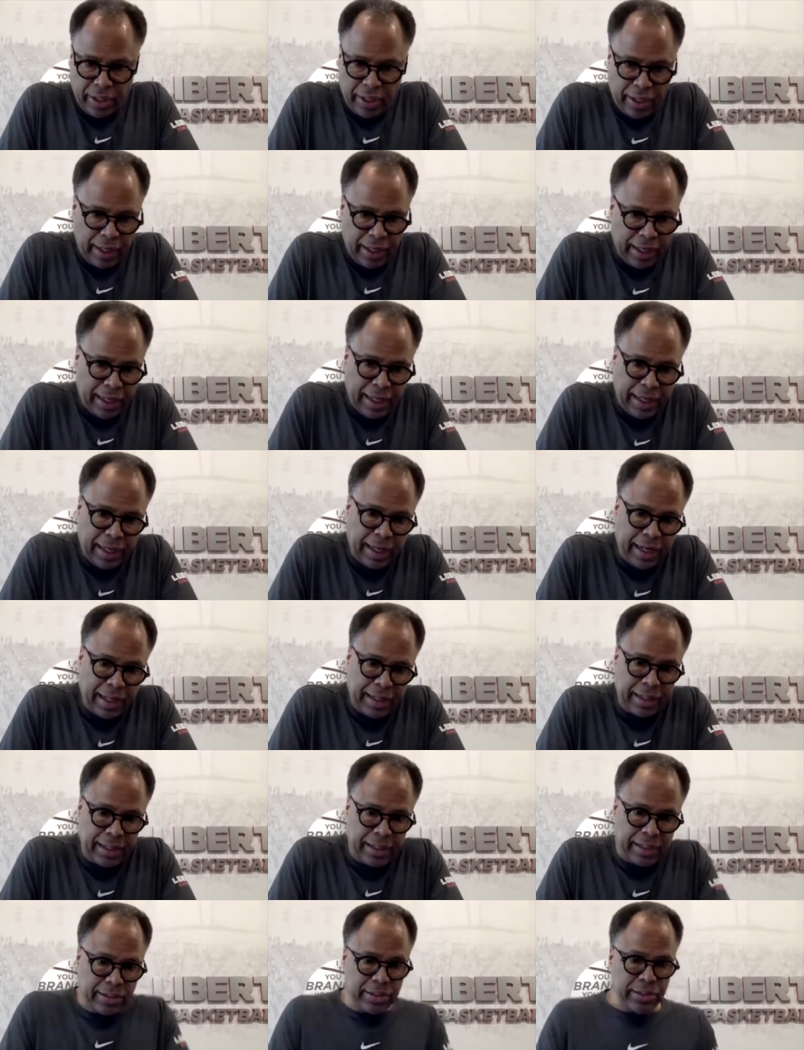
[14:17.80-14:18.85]
And I
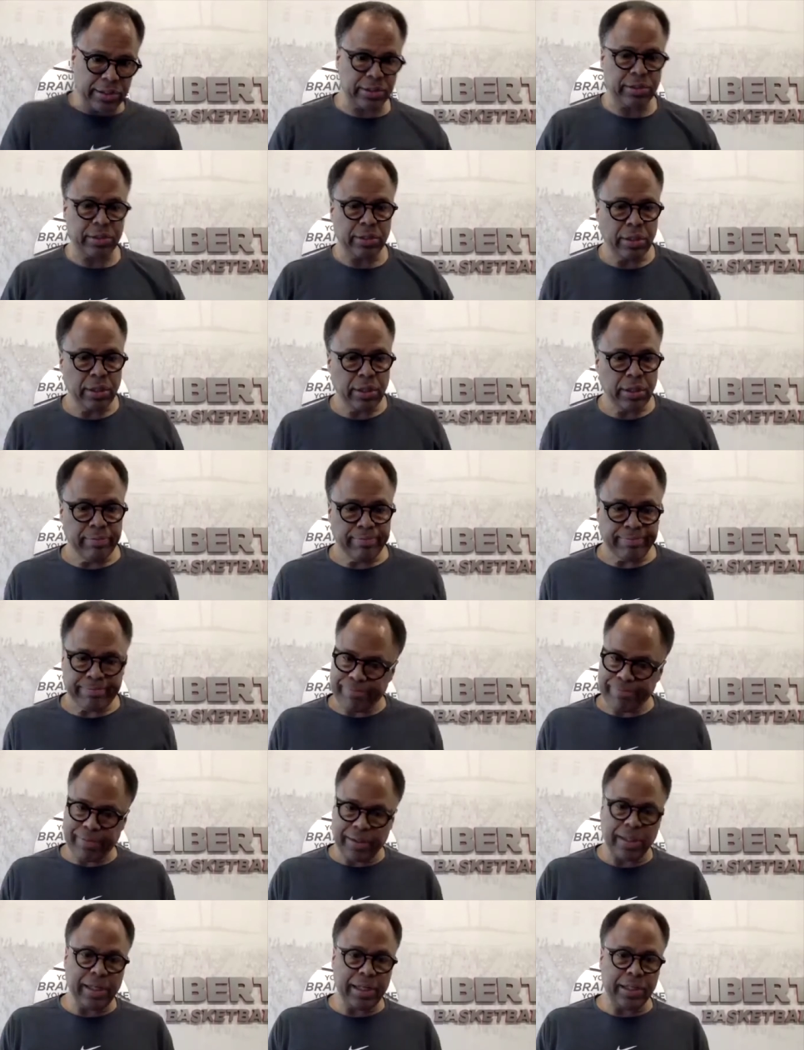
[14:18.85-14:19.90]
think just,
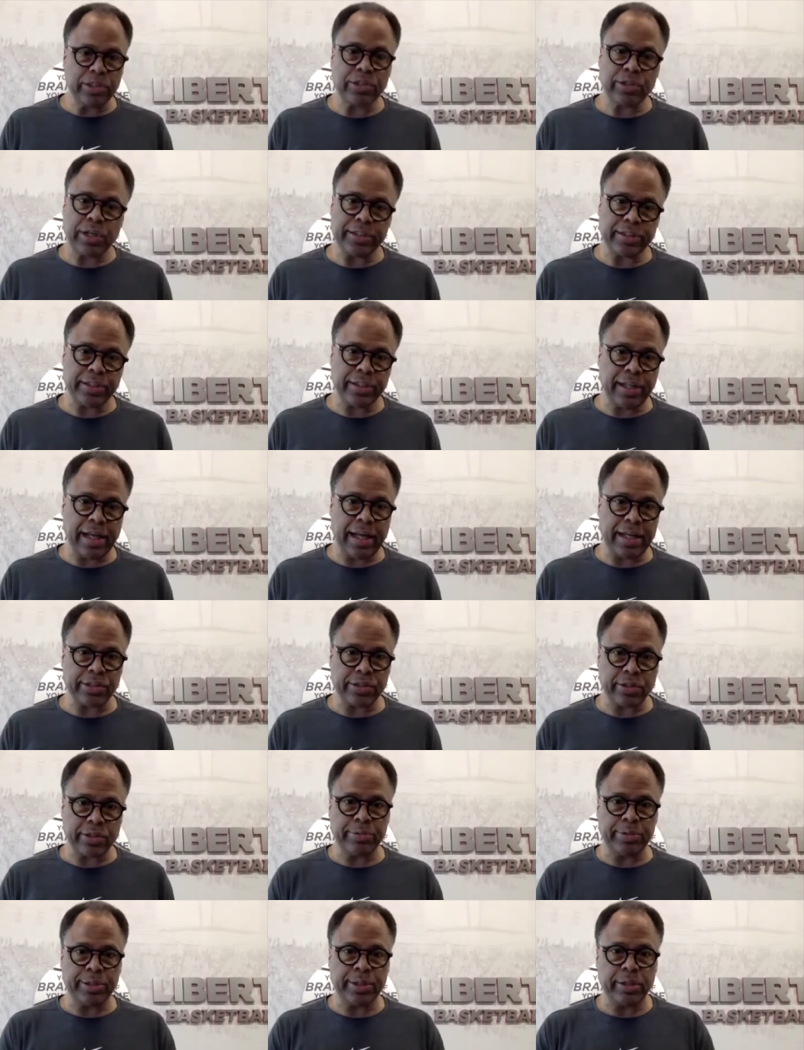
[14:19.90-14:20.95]
again, trusting that
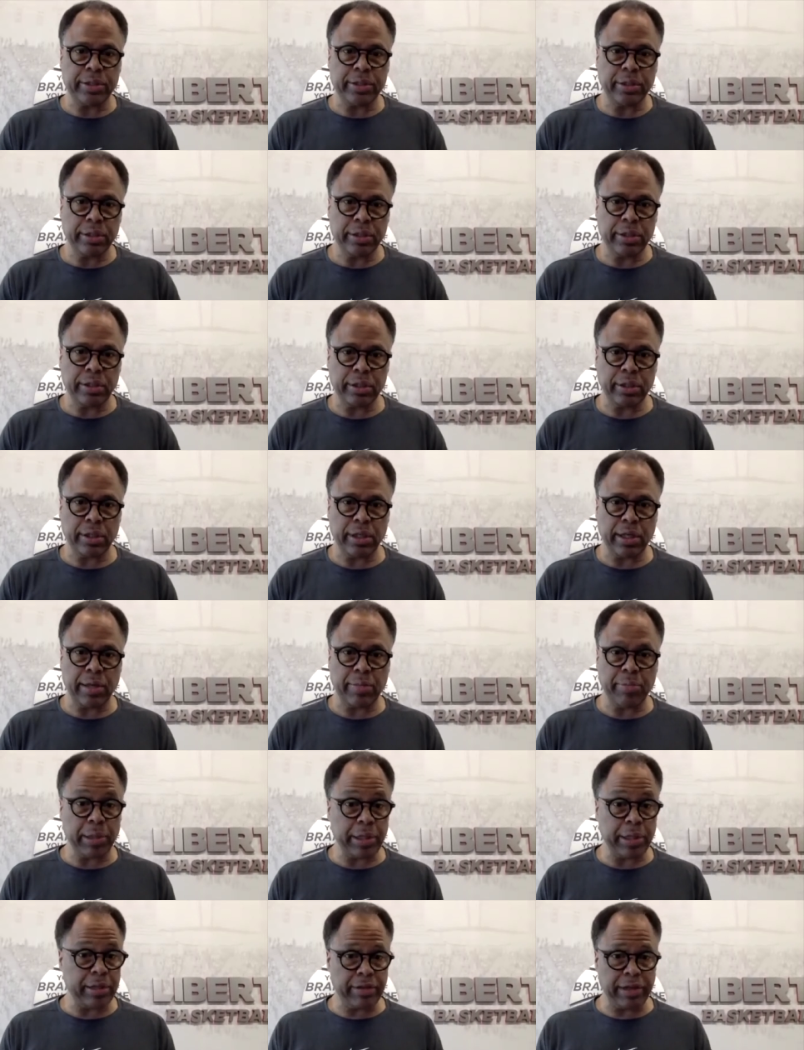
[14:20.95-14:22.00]
scripture and
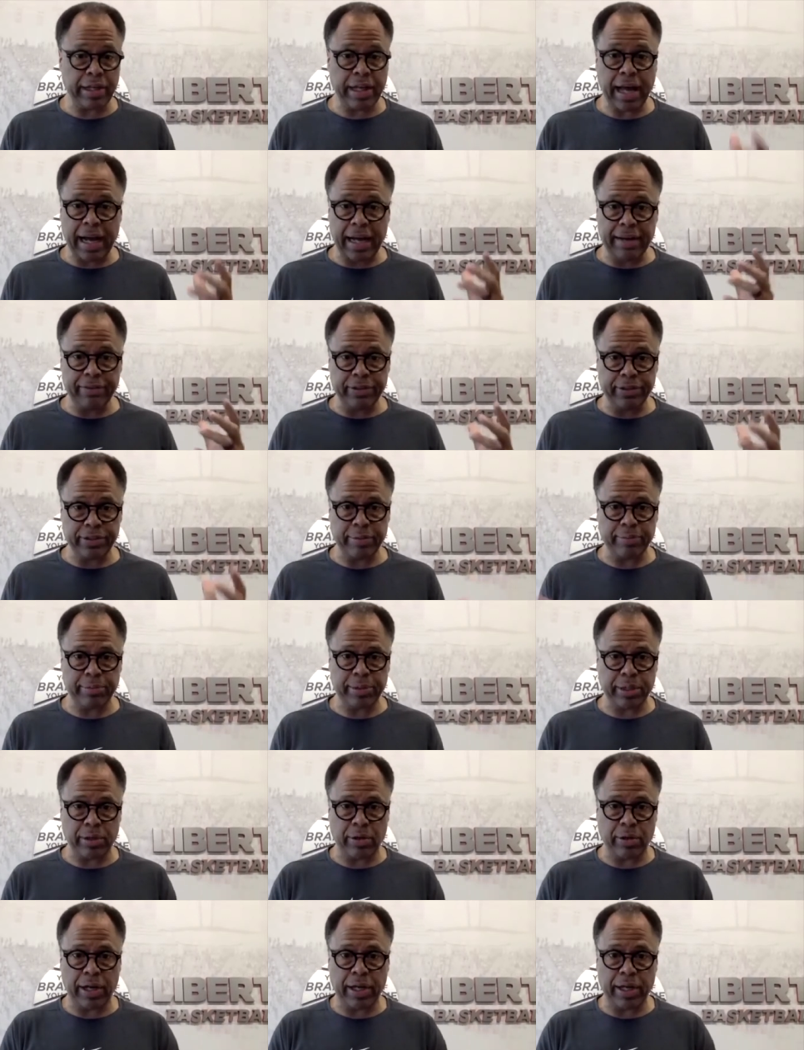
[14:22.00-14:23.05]
believing God for
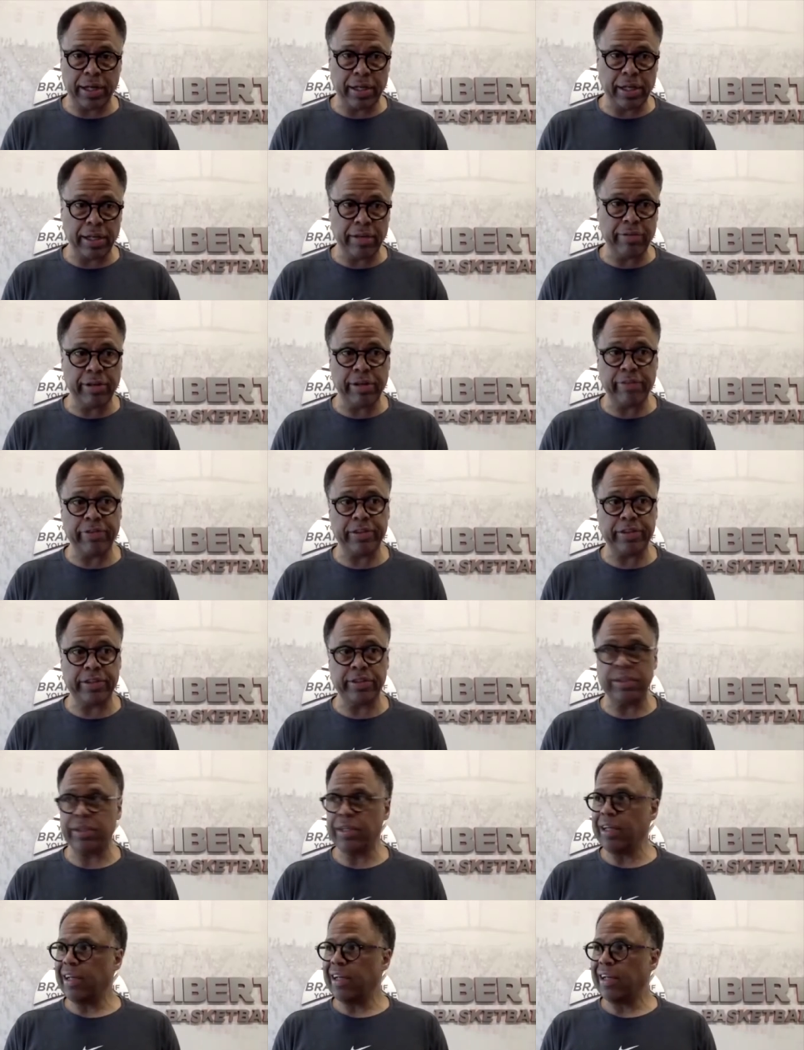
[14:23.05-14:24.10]
something great, even if
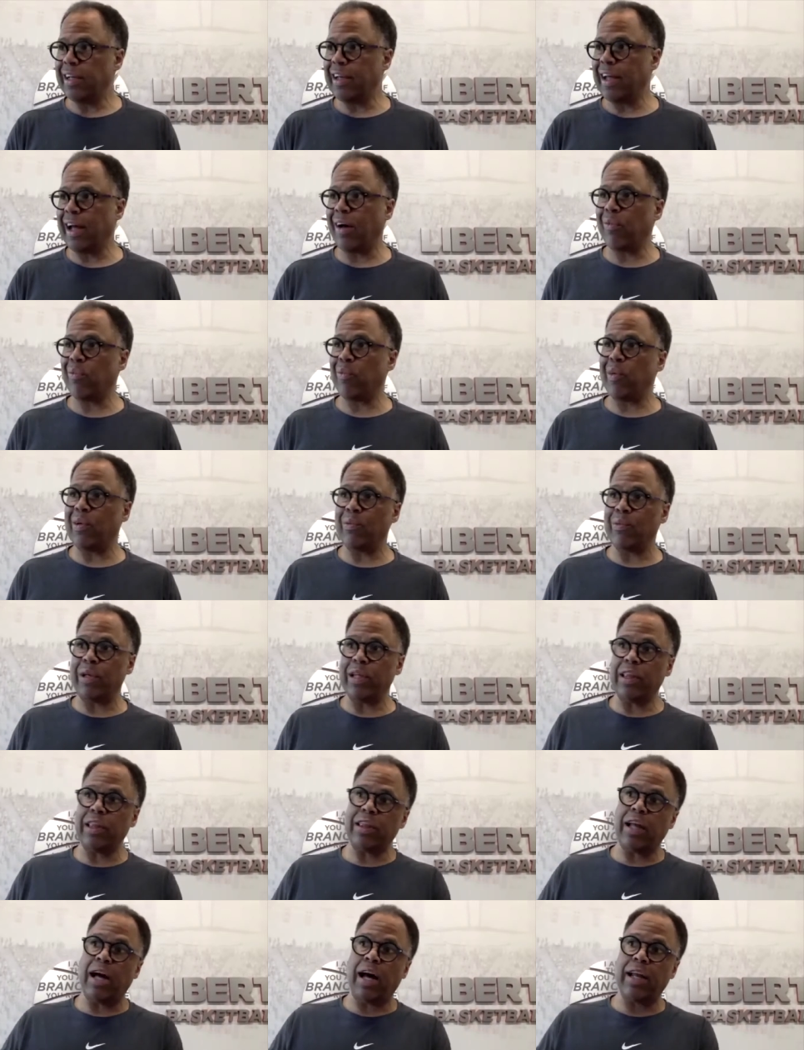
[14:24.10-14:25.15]
it's not what we
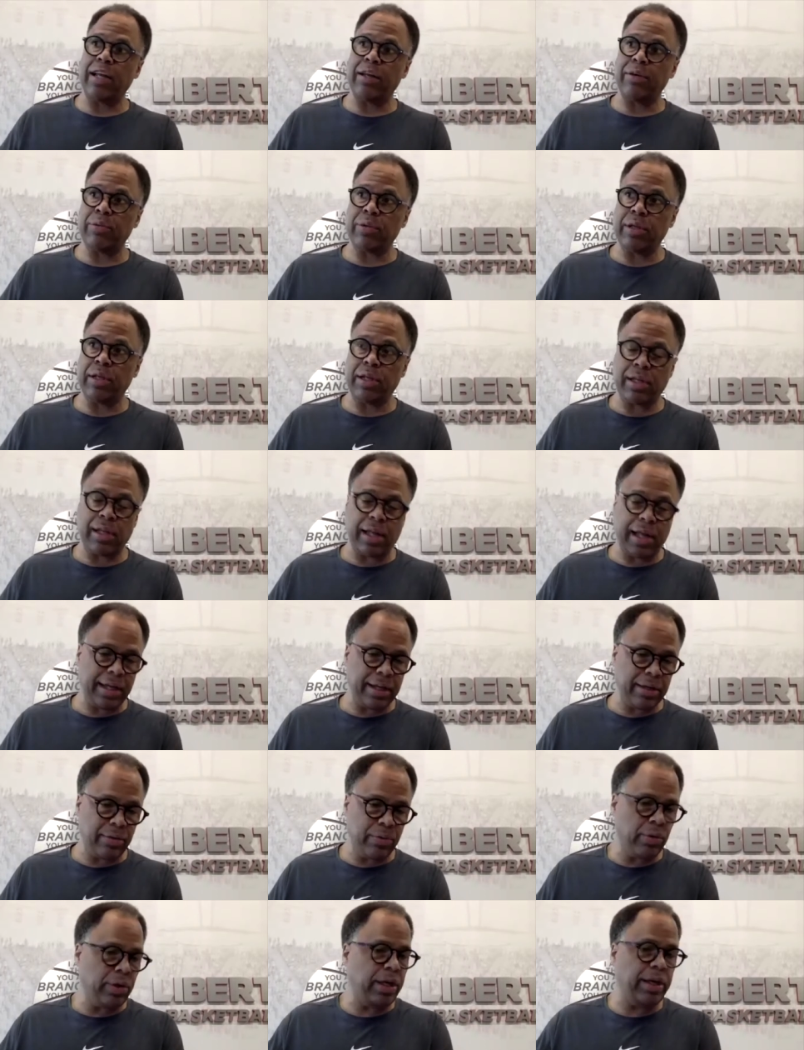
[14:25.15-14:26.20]
thought it would look like.
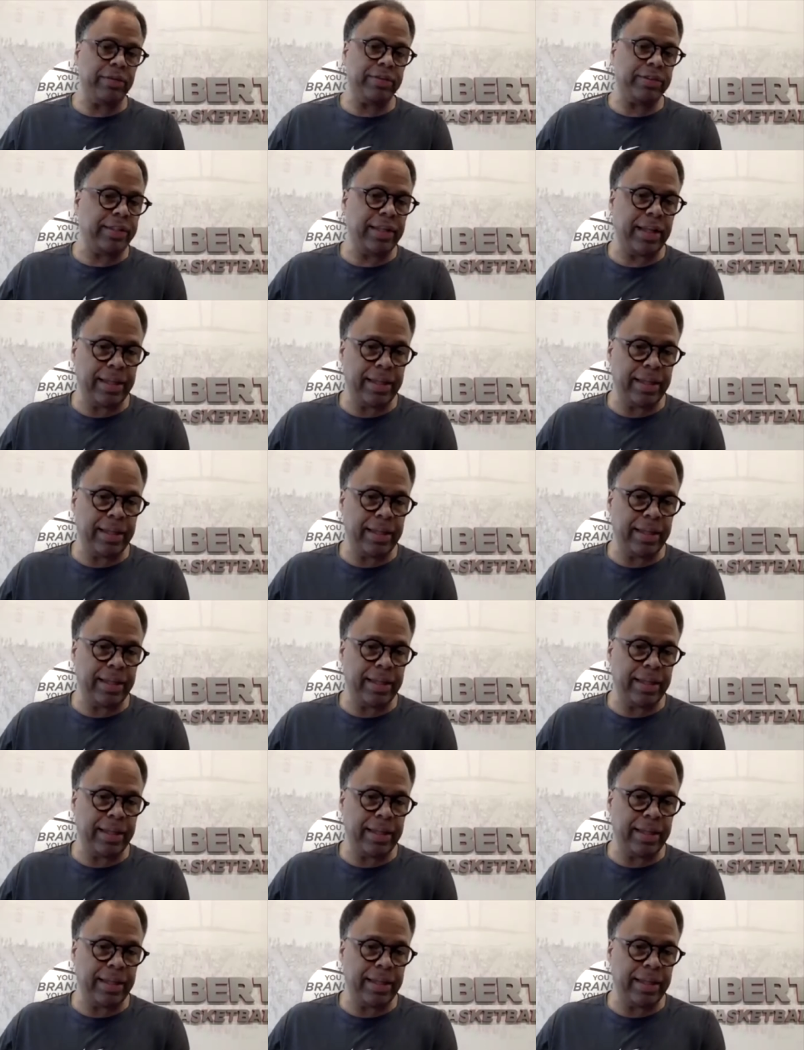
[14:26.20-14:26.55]
It's